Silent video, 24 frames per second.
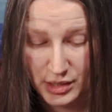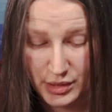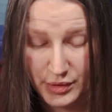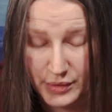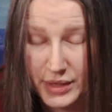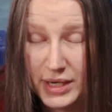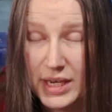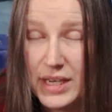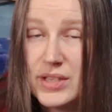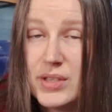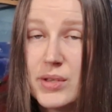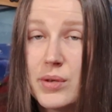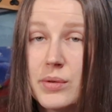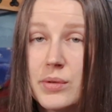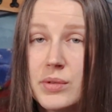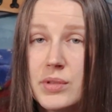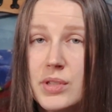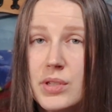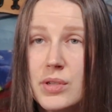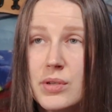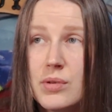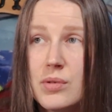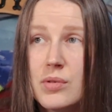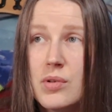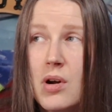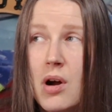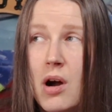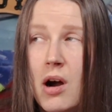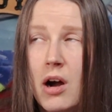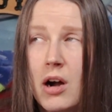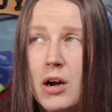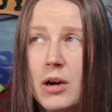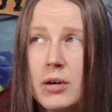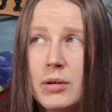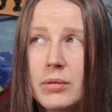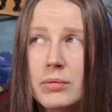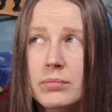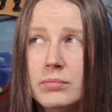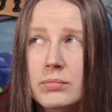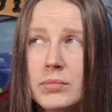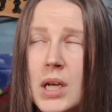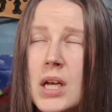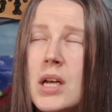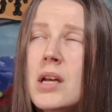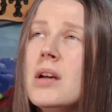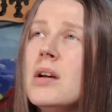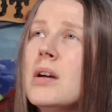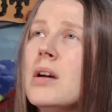Okay, so to cart
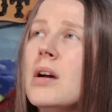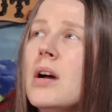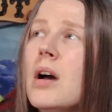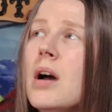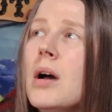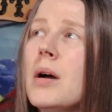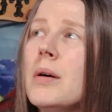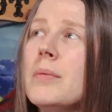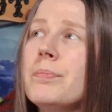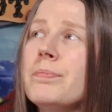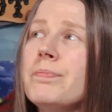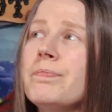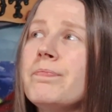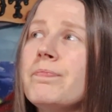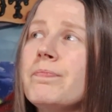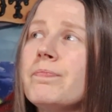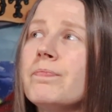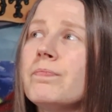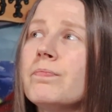so